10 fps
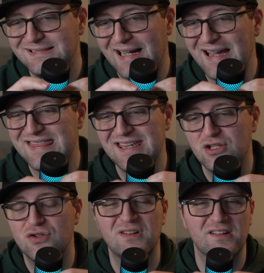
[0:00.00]
I think
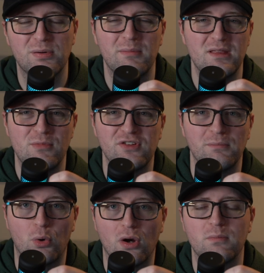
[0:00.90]
Jude is probably the most
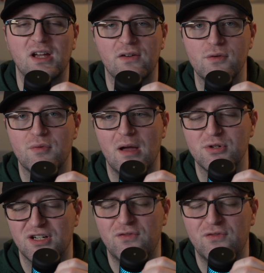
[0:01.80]
important player for Real Madrid.